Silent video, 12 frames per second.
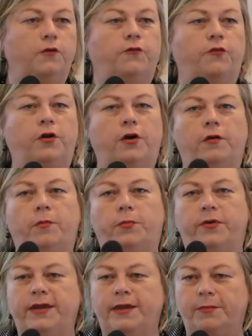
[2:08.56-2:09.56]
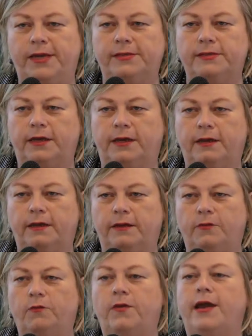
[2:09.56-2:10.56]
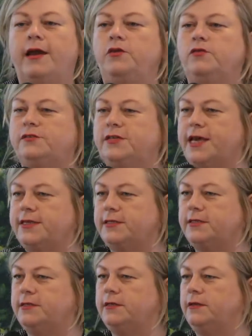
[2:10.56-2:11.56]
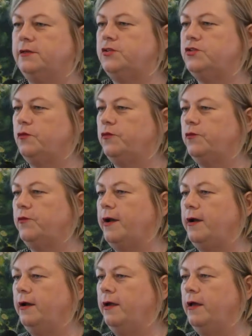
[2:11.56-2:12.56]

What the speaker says: for a pre-meeting where you test the software.